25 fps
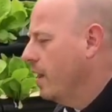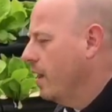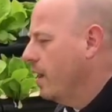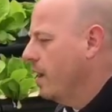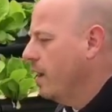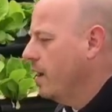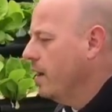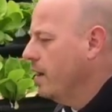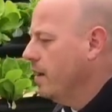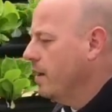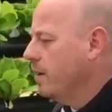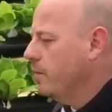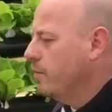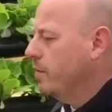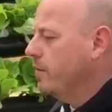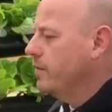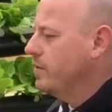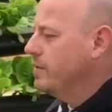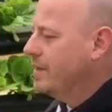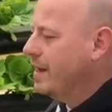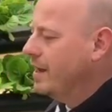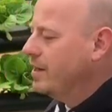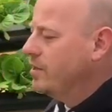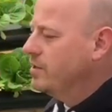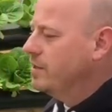uh, and we've
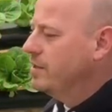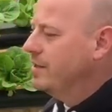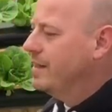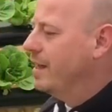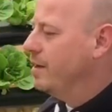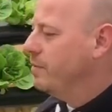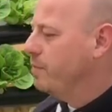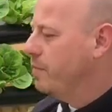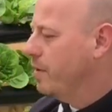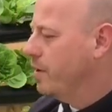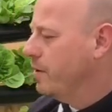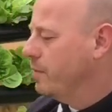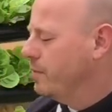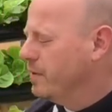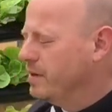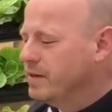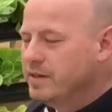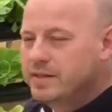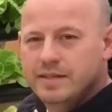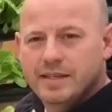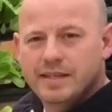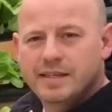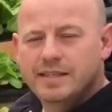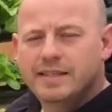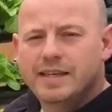attached the downpipe
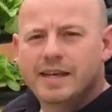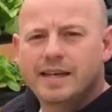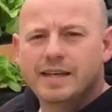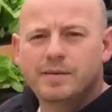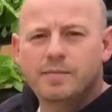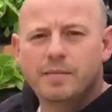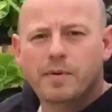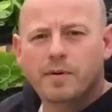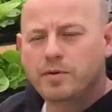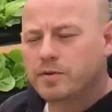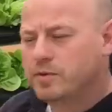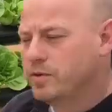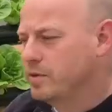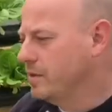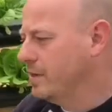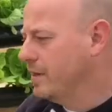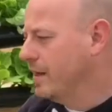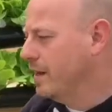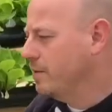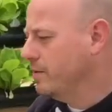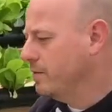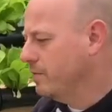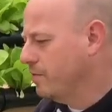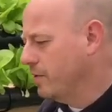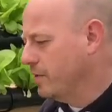with a zigzag motion
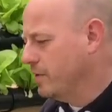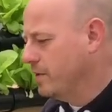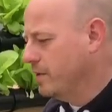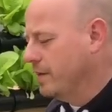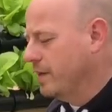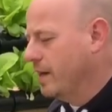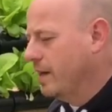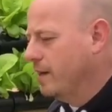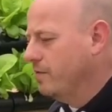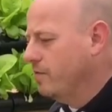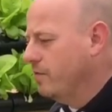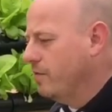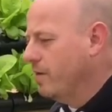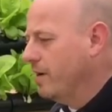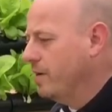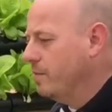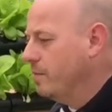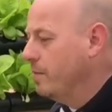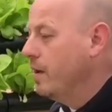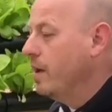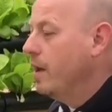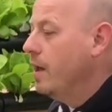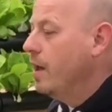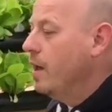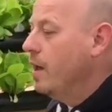down onto the A-frame.